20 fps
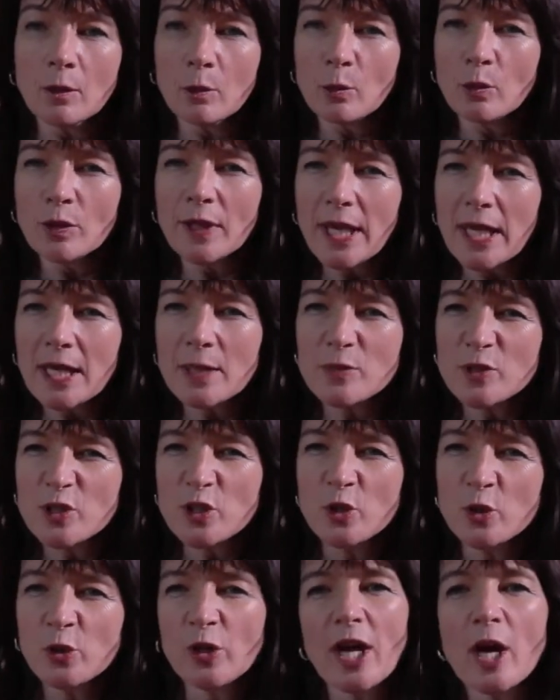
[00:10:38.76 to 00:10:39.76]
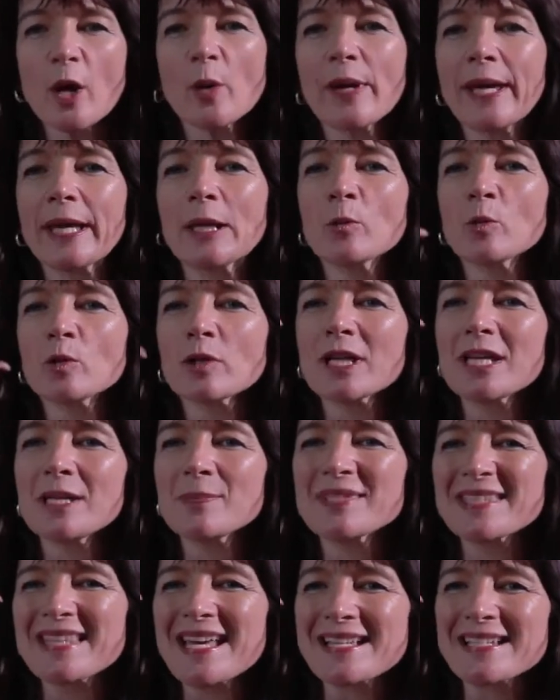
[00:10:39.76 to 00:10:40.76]
What keeps you going? What
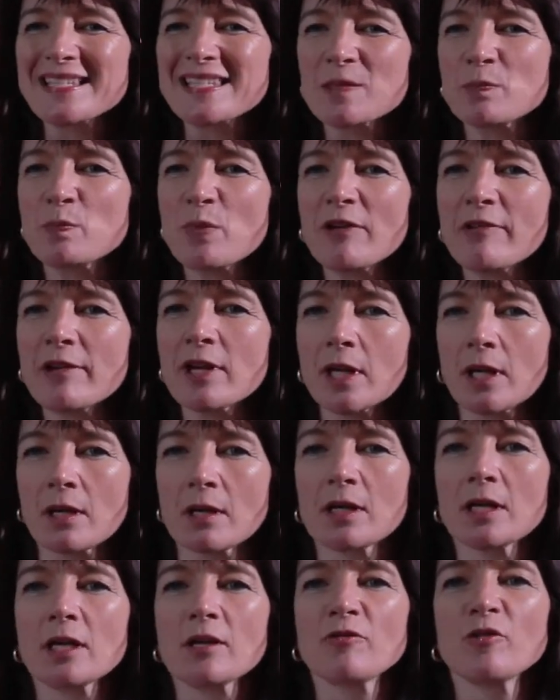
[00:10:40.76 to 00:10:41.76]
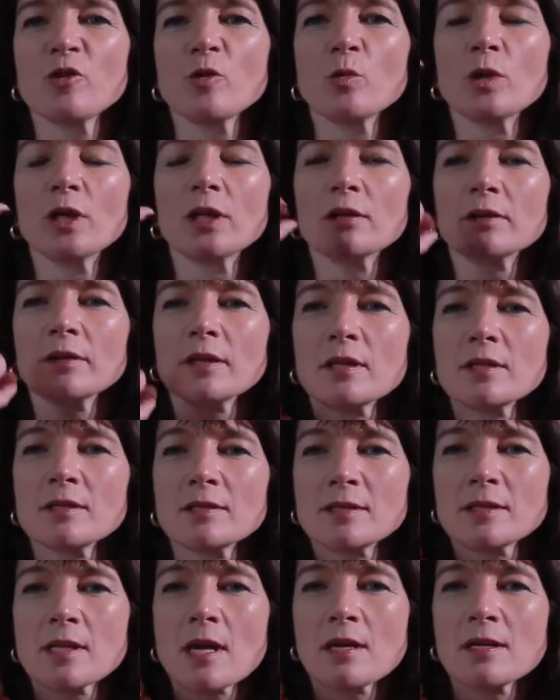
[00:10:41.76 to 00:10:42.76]
keeps that spirit going, if you will, on
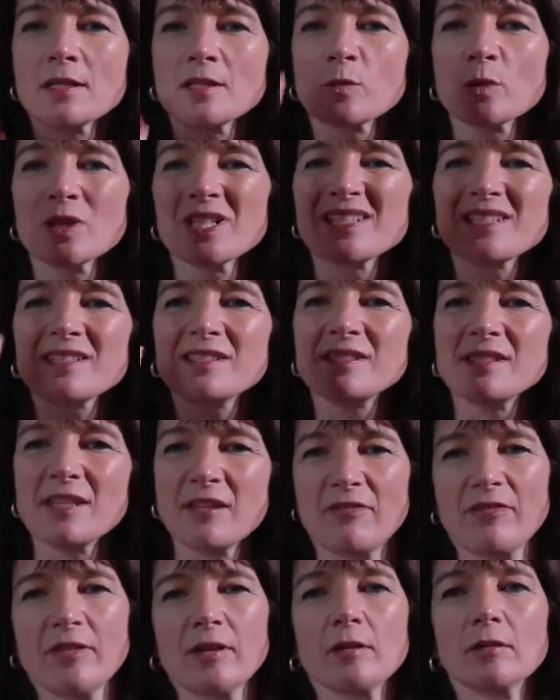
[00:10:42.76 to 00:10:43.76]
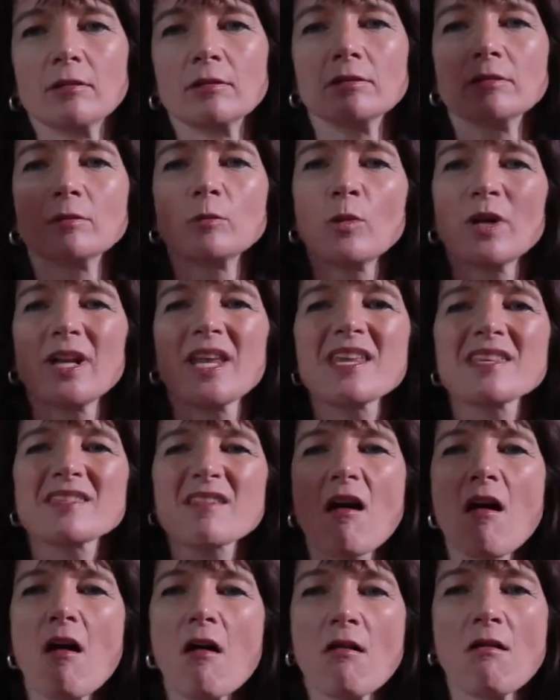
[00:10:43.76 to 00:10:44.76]
those days when it's difficult, when it's
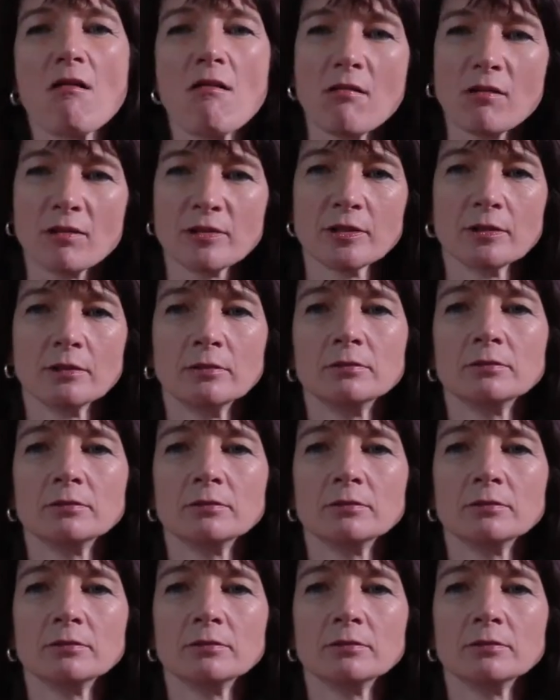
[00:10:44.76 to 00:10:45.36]
hard,